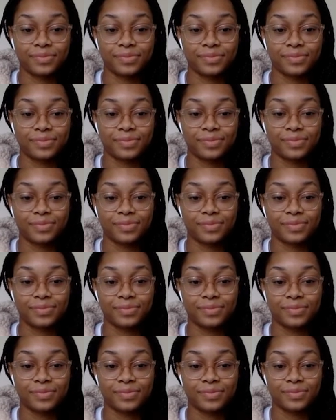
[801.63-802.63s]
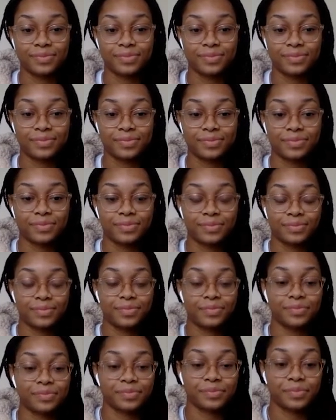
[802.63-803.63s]

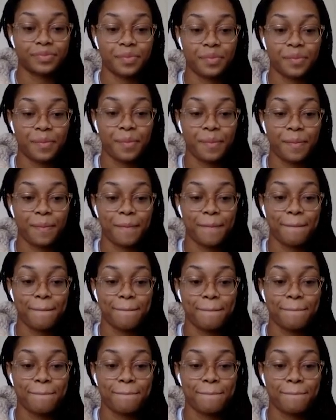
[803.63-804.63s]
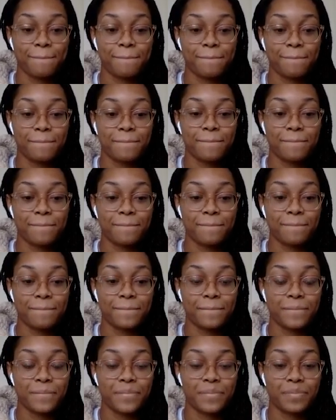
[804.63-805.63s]

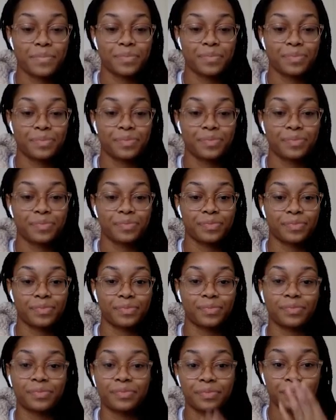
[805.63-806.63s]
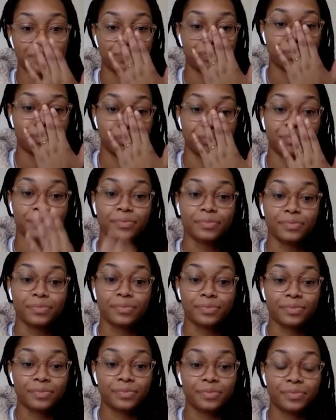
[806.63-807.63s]

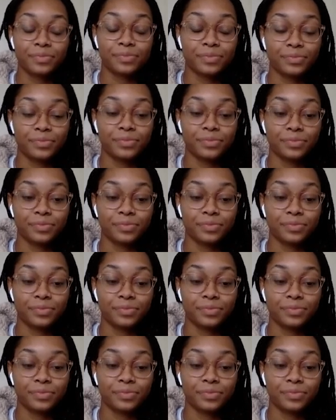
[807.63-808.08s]
(not speaking)